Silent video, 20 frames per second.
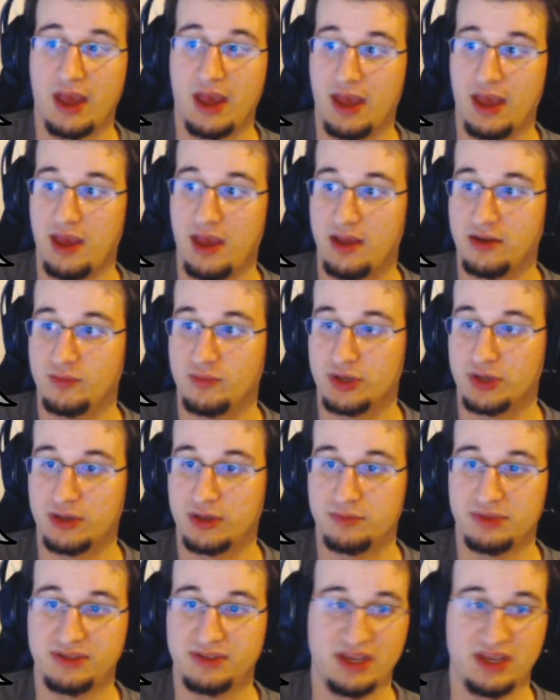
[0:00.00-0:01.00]
And we're going
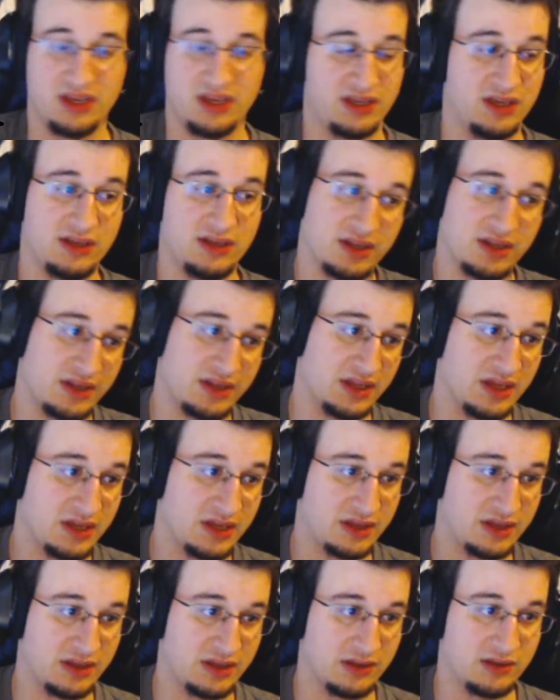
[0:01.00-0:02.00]
to be taking the
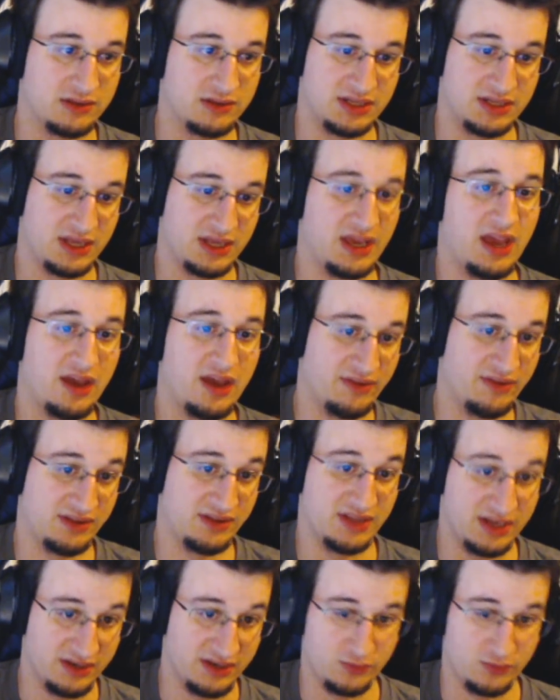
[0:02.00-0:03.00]
six that they have,
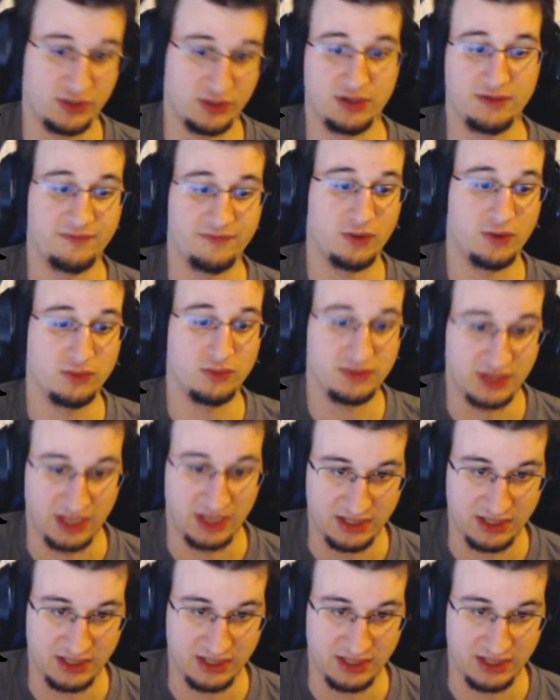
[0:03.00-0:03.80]
and then we're going to vote.